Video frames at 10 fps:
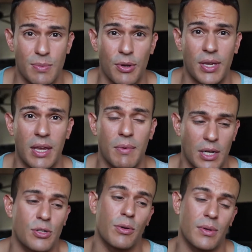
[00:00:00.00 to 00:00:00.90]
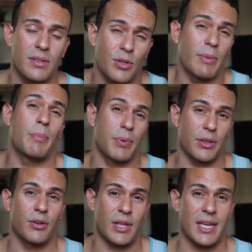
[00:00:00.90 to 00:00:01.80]
smoking when I told my
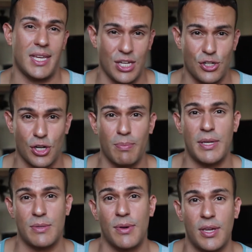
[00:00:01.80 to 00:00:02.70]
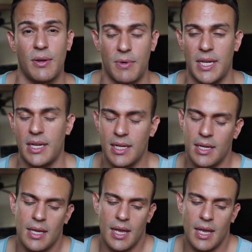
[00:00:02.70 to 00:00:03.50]
brother that he shouldn't be smoking weed.